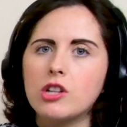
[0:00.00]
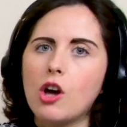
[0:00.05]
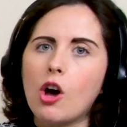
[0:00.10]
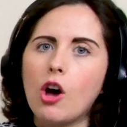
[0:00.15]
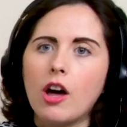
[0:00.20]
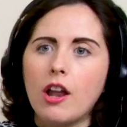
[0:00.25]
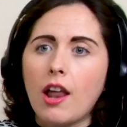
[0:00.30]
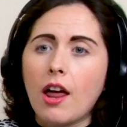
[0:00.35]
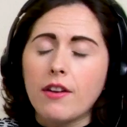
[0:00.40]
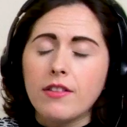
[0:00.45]

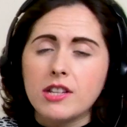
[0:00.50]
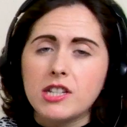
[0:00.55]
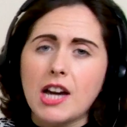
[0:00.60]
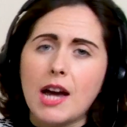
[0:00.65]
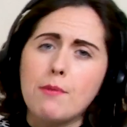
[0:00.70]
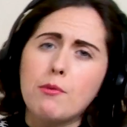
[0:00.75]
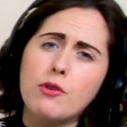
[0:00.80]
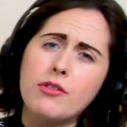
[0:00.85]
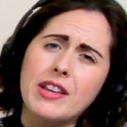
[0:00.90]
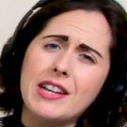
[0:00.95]
a lot of the
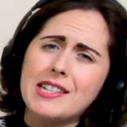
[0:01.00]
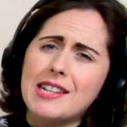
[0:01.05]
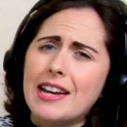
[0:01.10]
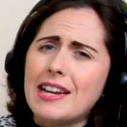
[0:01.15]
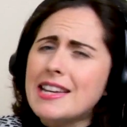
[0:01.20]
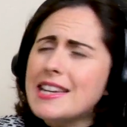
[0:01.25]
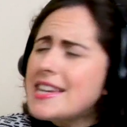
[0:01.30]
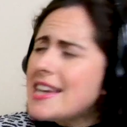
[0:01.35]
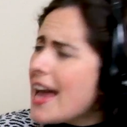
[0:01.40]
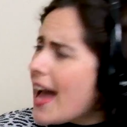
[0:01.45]
time were things
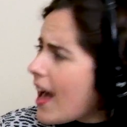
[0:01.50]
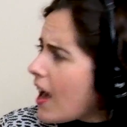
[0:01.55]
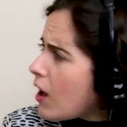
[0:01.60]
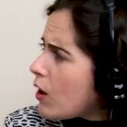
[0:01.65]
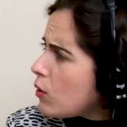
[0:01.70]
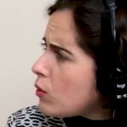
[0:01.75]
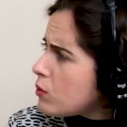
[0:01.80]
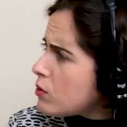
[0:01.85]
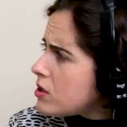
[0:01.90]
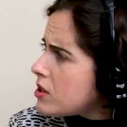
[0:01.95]
like
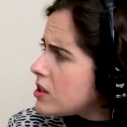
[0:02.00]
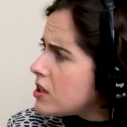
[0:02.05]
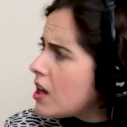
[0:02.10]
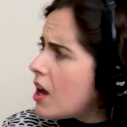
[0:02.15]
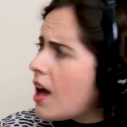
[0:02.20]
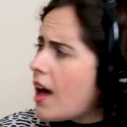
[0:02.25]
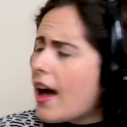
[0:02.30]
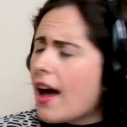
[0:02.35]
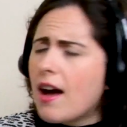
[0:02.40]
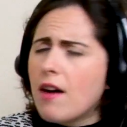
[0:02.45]
nouns,
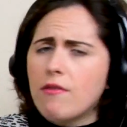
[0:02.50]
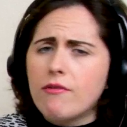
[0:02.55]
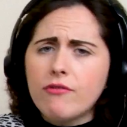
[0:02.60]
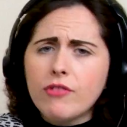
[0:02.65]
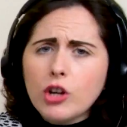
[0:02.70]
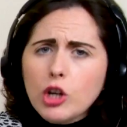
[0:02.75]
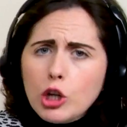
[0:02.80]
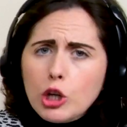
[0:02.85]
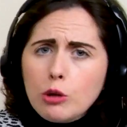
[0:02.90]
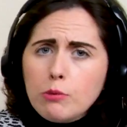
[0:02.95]

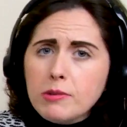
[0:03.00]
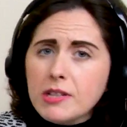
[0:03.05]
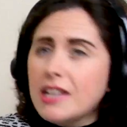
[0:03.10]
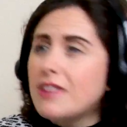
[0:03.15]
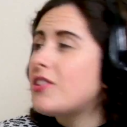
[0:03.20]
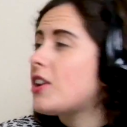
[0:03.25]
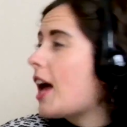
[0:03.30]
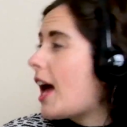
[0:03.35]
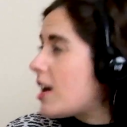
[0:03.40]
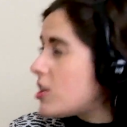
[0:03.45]
verbs,
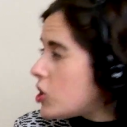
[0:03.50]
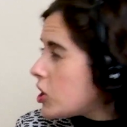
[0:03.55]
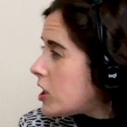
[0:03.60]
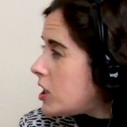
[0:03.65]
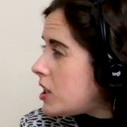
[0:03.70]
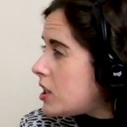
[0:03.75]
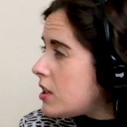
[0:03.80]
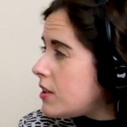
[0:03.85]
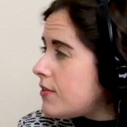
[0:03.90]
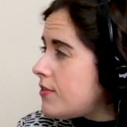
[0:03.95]
even
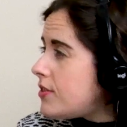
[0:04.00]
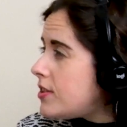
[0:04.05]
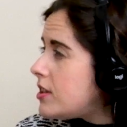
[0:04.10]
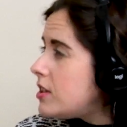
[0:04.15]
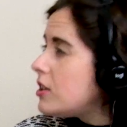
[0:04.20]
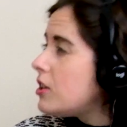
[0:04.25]
adjectives.